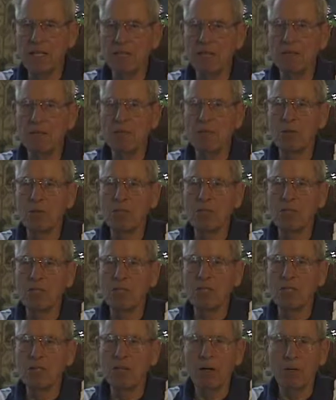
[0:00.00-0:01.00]
and the
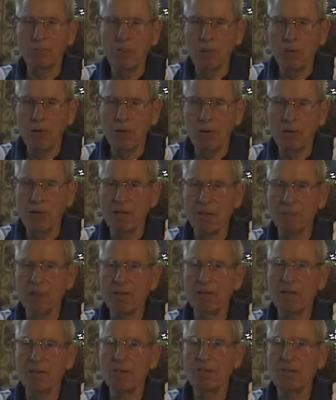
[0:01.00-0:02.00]
most helpful
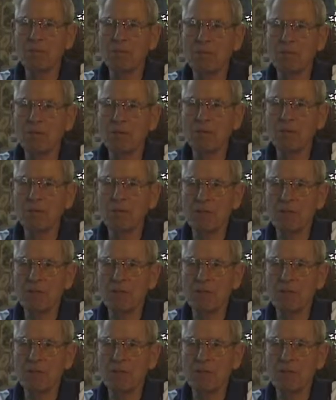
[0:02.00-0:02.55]
and the most